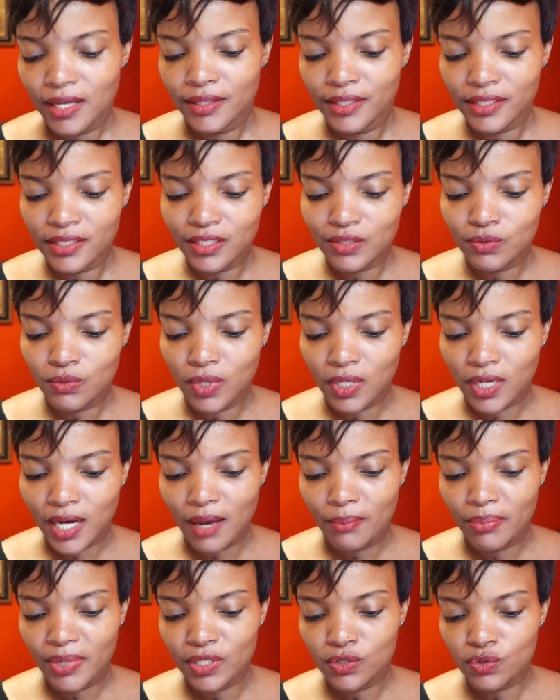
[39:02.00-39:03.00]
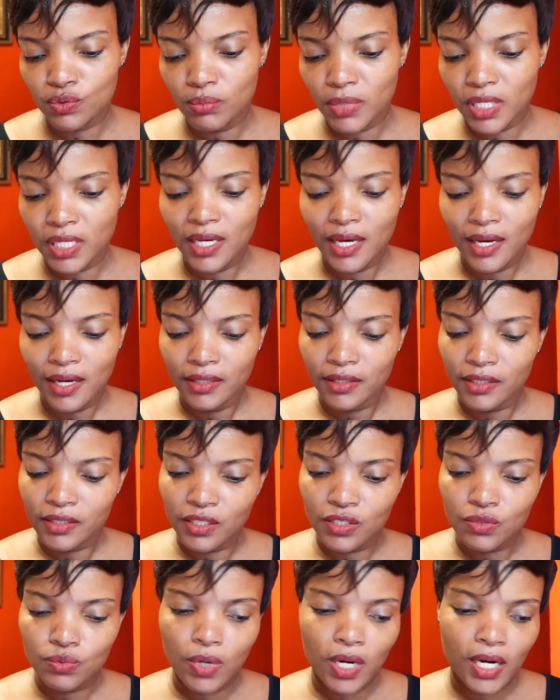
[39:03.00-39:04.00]
this is what happened to me, this
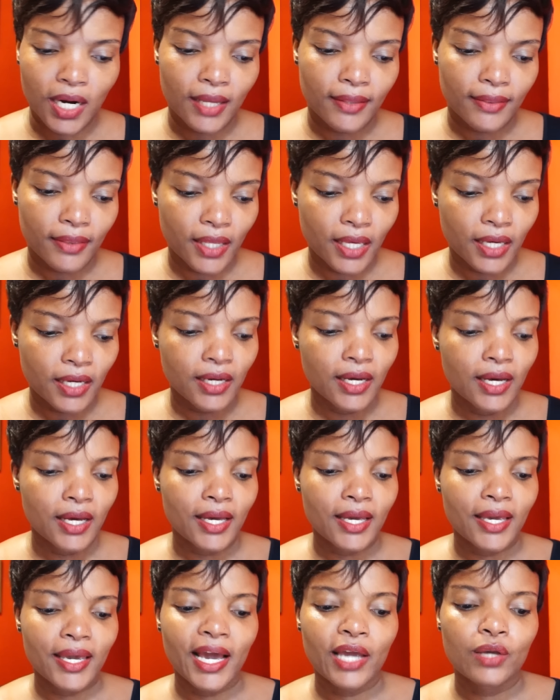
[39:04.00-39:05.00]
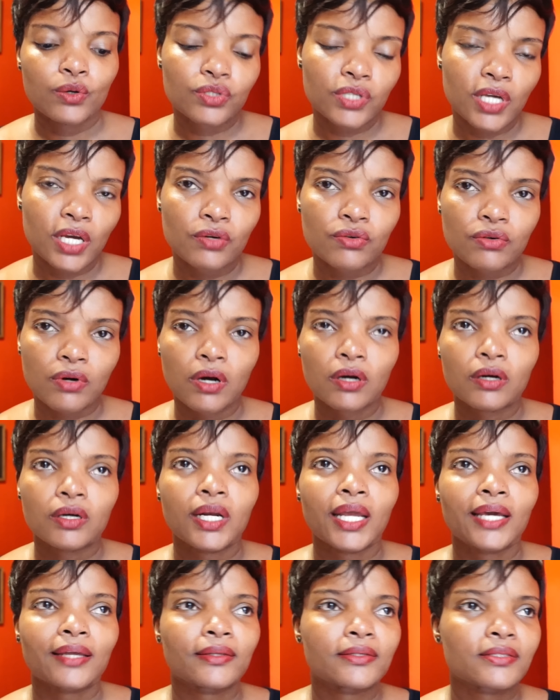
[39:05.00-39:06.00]
is what I think. Here you said wrong,
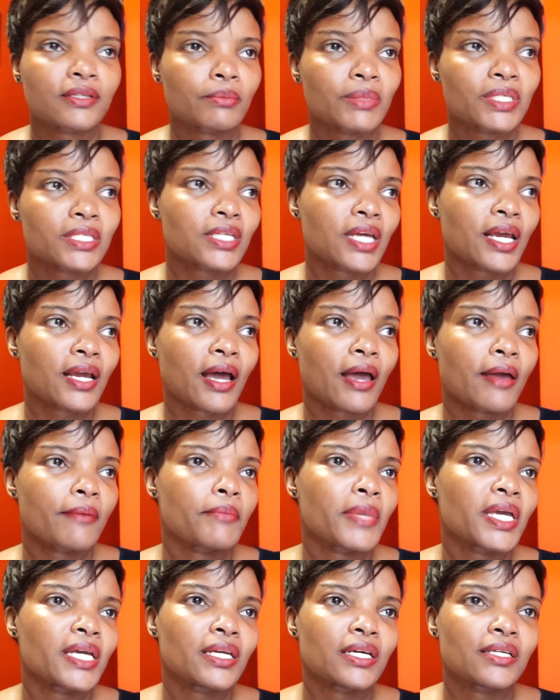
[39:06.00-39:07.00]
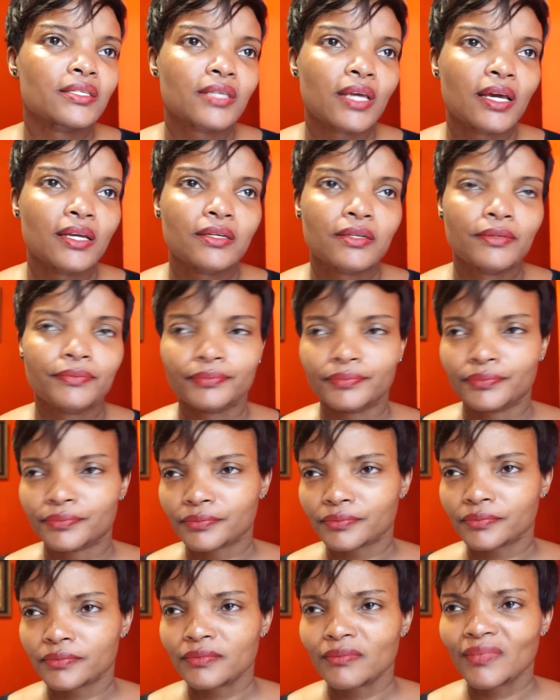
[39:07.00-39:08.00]
like there's a mistake I made, I said
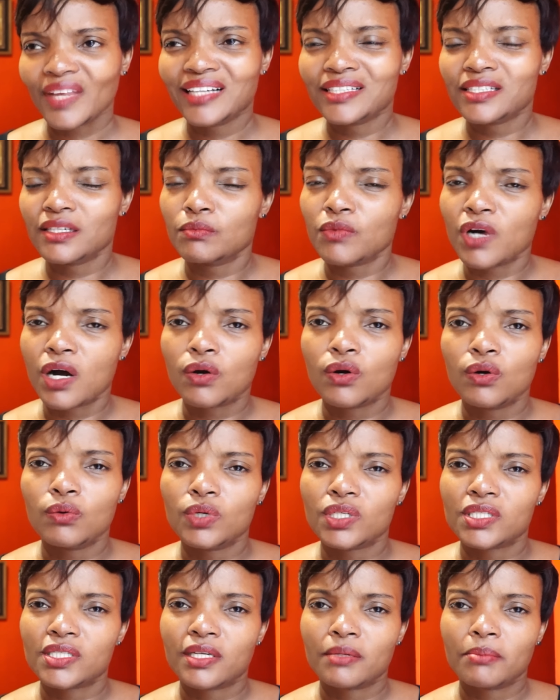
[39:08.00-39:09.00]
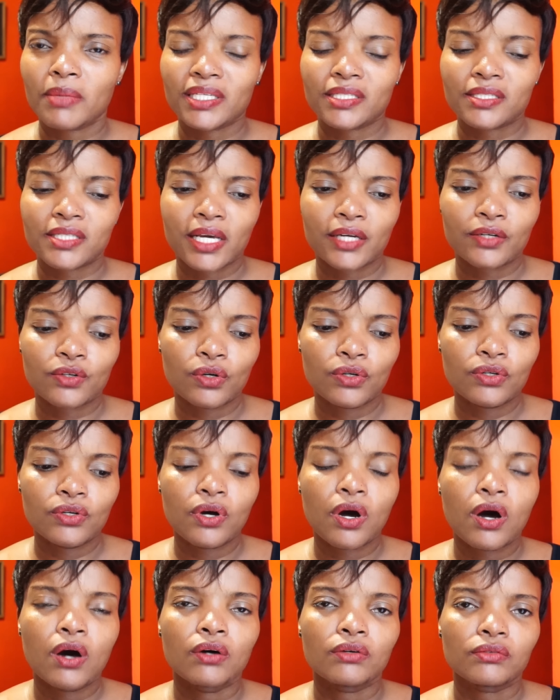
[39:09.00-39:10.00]
Dee Mwango was in Maseno.
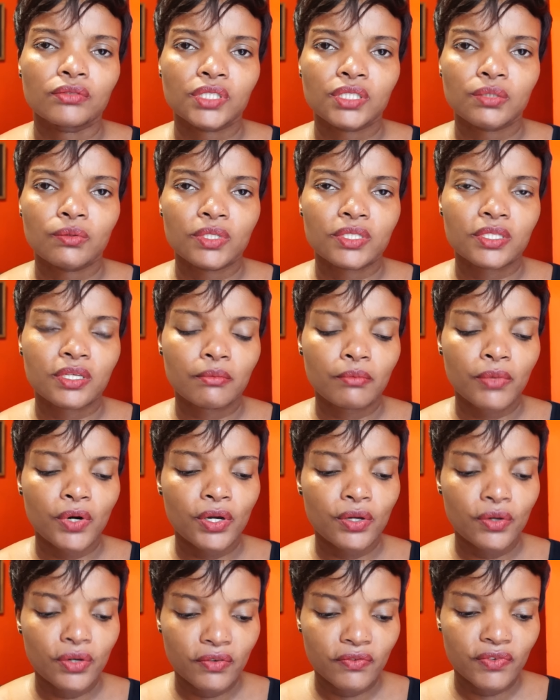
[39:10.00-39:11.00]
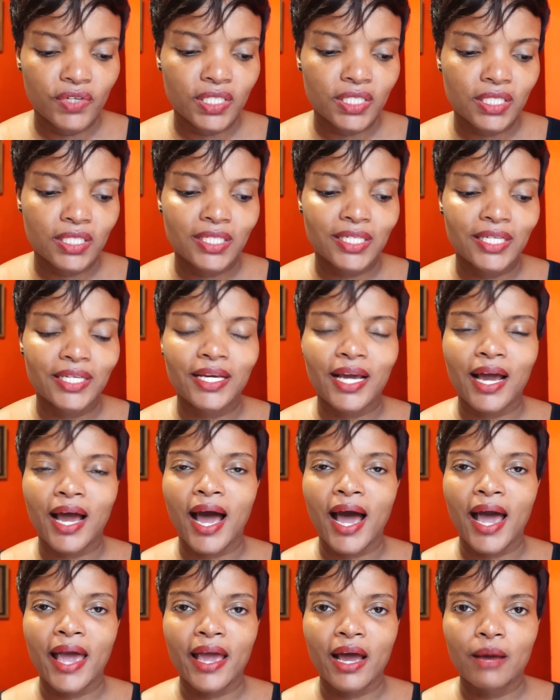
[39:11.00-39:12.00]
No, she was in Moi University.
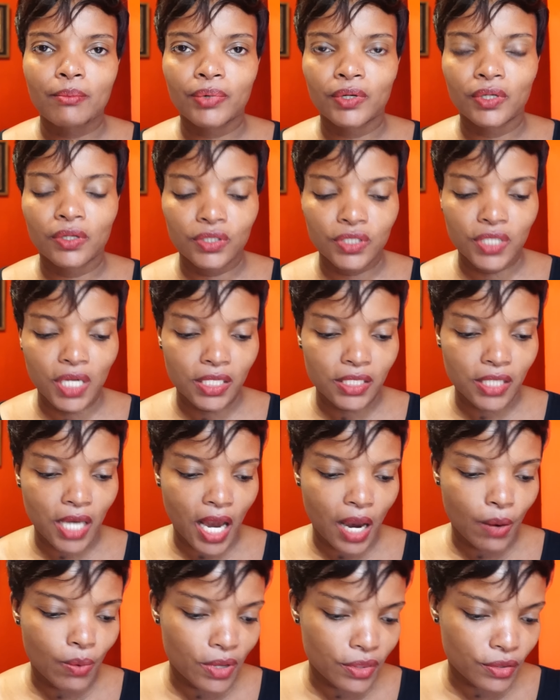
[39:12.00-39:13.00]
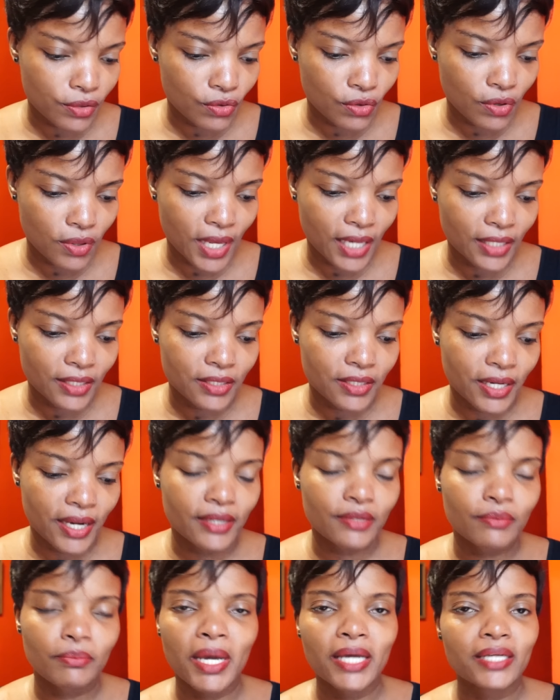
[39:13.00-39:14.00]
I apologize. I withdraw that
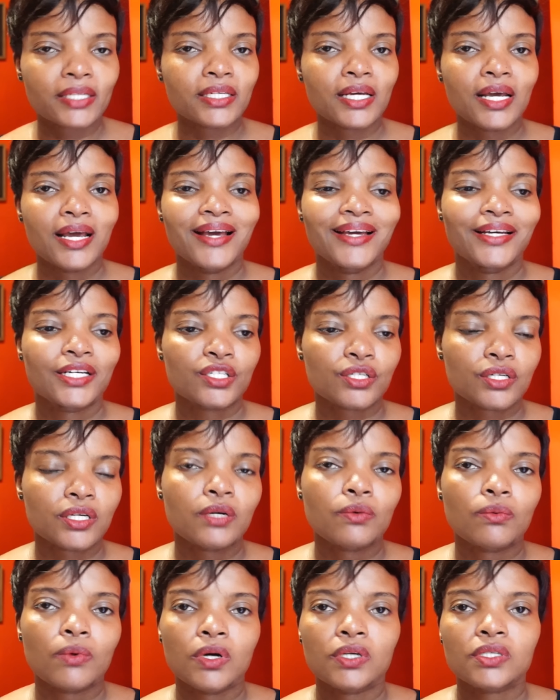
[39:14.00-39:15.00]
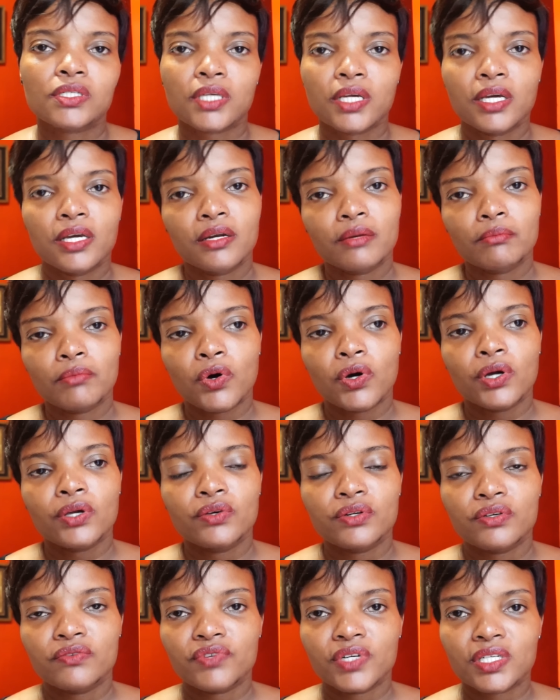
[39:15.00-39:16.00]
statement. She was in Moi
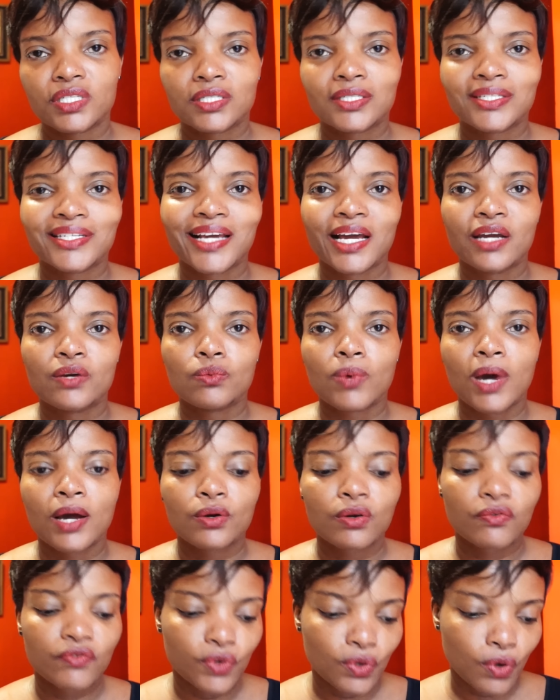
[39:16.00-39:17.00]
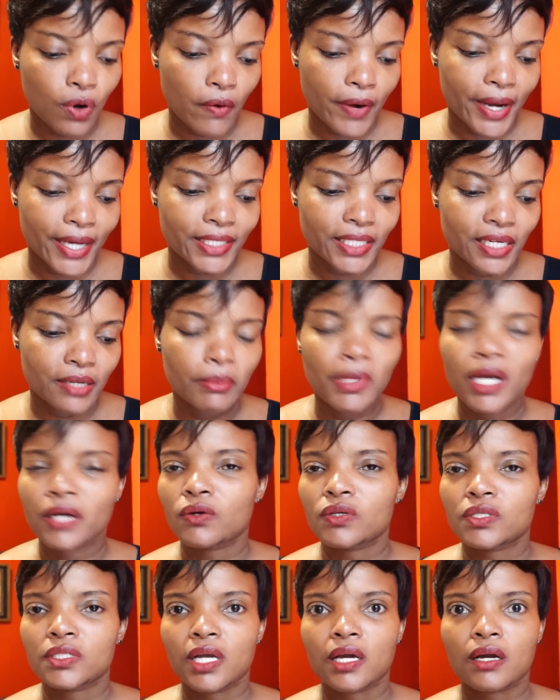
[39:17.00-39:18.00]
University, and one of you corrected me and
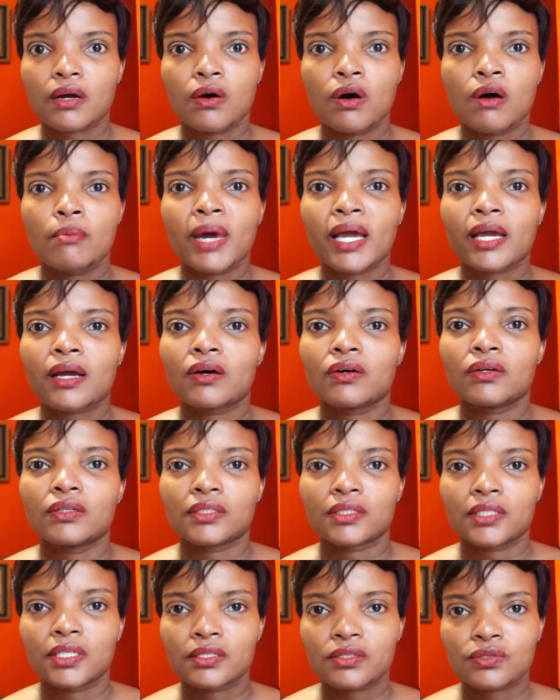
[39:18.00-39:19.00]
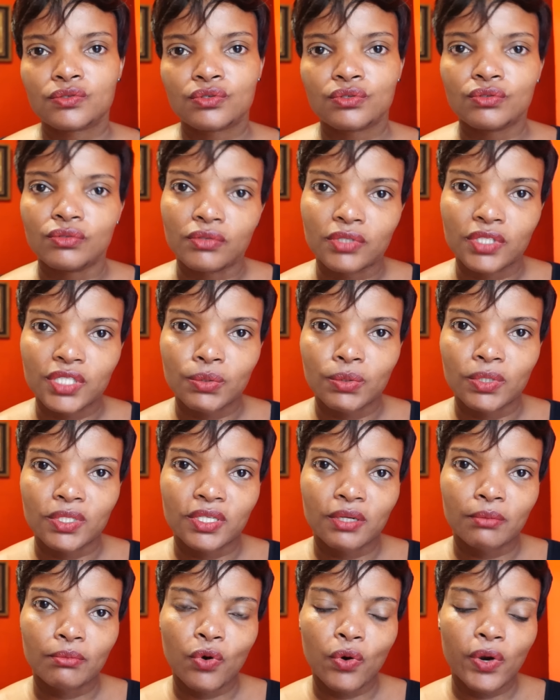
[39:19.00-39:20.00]
was like, oh my God, it's true. She was
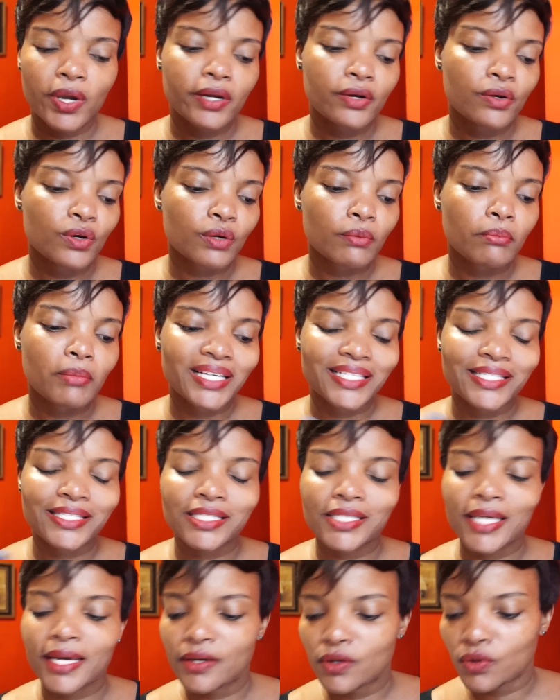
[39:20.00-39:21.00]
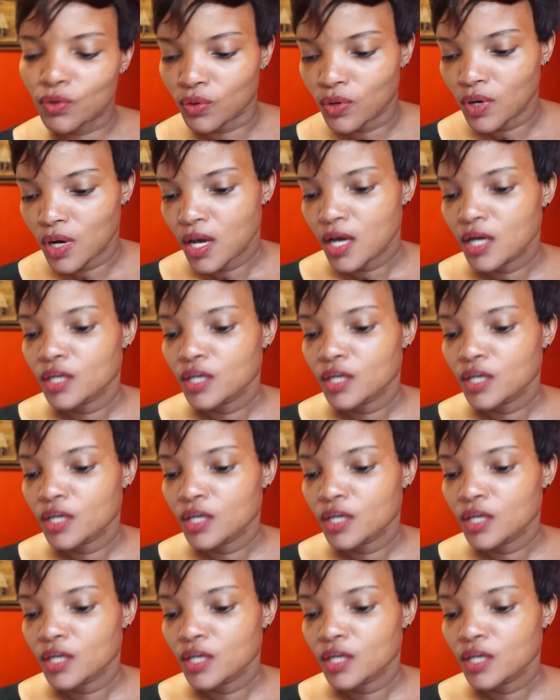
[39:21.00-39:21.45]
in Moi, not Maseno.